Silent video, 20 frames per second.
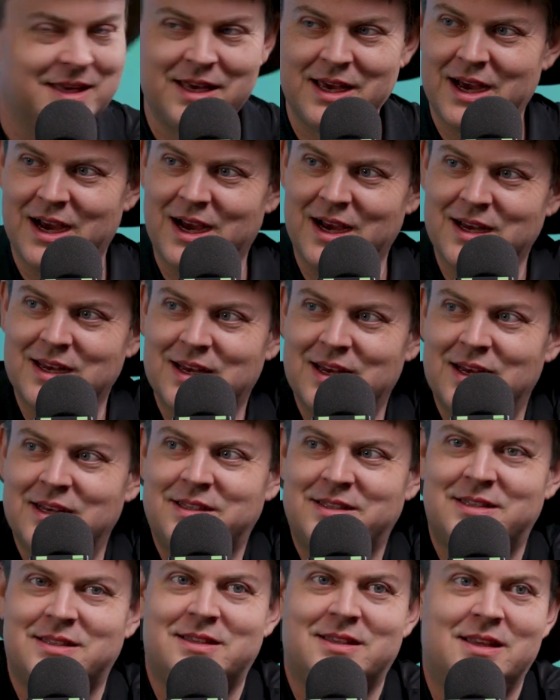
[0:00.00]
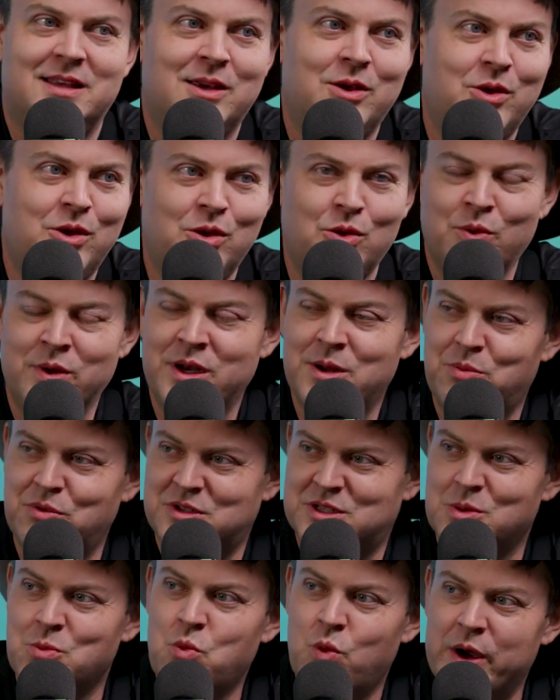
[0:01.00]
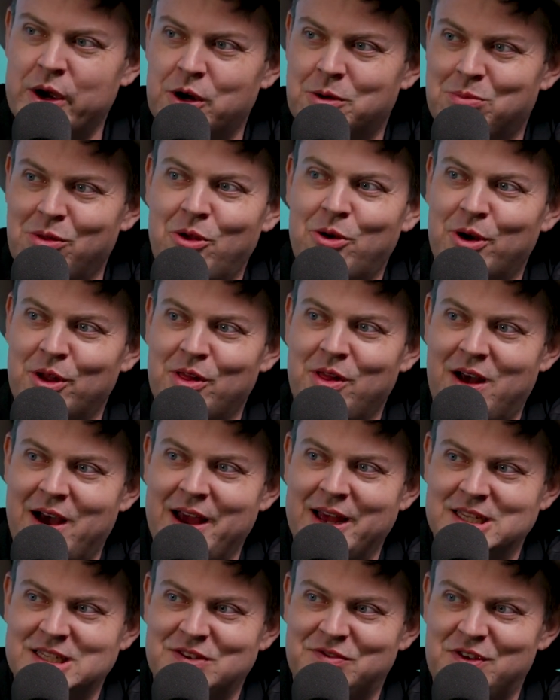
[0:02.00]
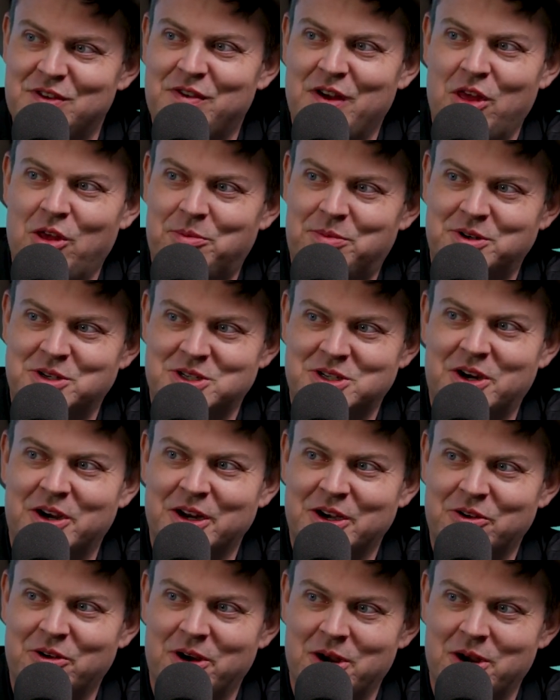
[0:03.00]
Yeah, it's you, you end up with some weird blurry lines of developers starting to